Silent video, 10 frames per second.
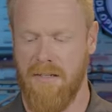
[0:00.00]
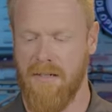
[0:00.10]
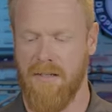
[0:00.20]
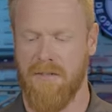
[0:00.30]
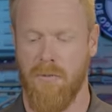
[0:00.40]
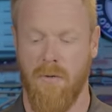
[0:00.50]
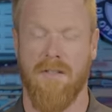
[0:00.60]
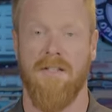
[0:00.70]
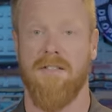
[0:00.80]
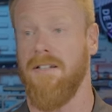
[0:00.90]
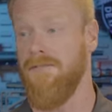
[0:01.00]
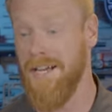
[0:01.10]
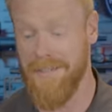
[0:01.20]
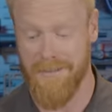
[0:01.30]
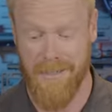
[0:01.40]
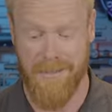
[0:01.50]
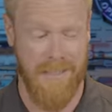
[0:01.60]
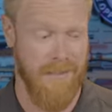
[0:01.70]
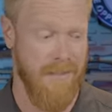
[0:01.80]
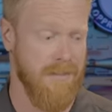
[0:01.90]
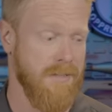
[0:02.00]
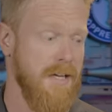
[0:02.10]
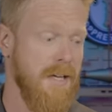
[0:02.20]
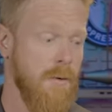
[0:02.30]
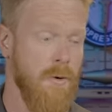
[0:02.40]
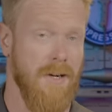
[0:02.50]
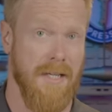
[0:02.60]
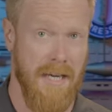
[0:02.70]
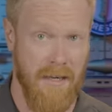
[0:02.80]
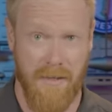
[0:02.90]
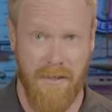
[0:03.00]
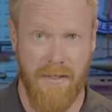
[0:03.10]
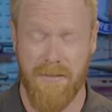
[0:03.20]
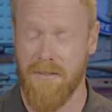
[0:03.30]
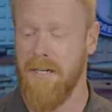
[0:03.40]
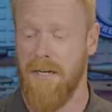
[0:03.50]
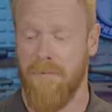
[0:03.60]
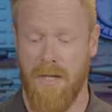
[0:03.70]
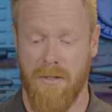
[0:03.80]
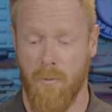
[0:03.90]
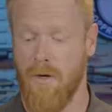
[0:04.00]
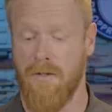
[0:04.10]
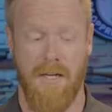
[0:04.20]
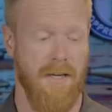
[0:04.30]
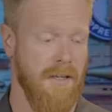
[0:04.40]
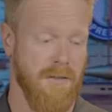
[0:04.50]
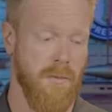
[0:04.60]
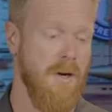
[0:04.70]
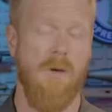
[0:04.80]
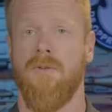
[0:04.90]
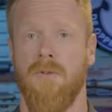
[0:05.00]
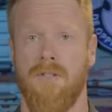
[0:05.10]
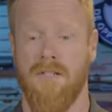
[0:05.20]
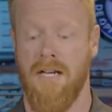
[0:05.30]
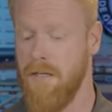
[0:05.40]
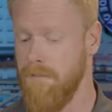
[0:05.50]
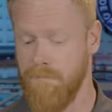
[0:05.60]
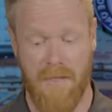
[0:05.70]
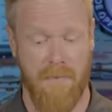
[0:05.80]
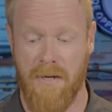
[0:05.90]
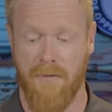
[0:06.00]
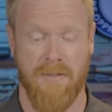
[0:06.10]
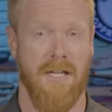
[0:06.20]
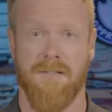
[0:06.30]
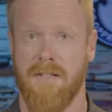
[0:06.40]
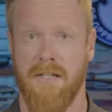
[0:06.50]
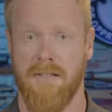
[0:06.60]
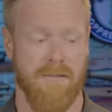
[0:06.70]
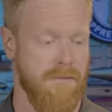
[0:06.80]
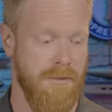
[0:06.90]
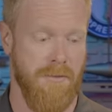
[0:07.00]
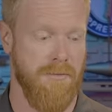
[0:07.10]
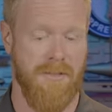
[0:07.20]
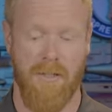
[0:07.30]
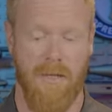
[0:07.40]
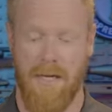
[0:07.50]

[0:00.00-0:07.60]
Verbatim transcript: at the end of this you want this, if I decide at the end of this we're going to carry these, and they're worth carrying because we're going through this together. I've never tested these. You see what